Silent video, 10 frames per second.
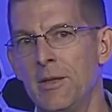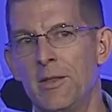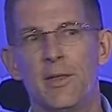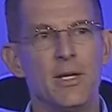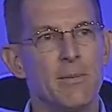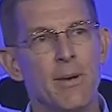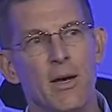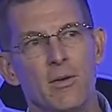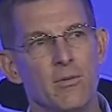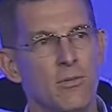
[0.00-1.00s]
Think
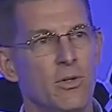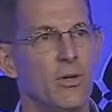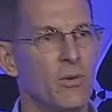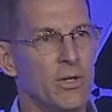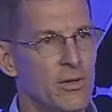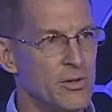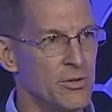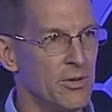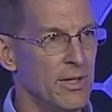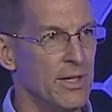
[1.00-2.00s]
about your
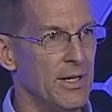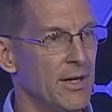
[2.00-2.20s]
industry